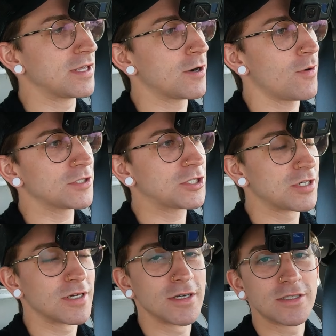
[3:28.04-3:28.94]
they don't want you
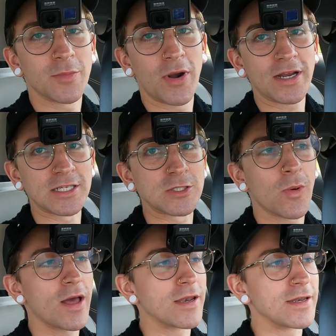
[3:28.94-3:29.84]
to break a
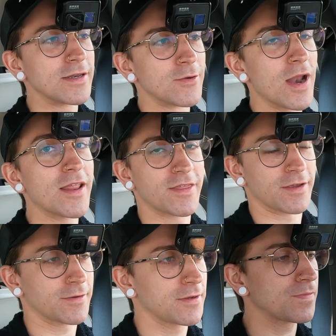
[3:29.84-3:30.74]
sweat doing
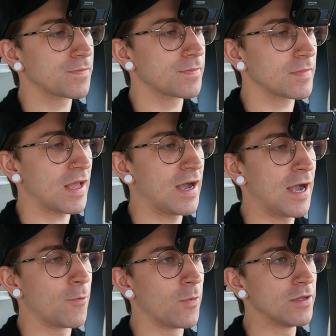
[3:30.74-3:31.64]
anything.
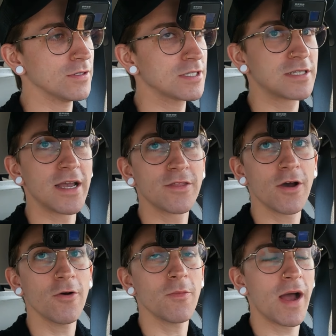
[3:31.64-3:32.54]
I will say
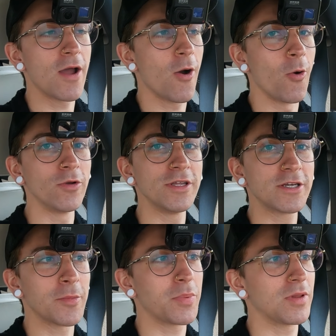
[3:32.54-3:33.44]
though, my only
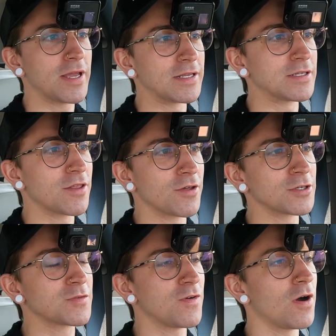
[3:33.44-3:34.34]
complaint
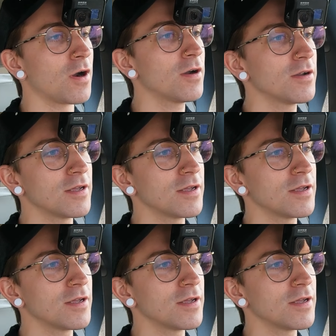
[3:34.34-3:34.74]
thus far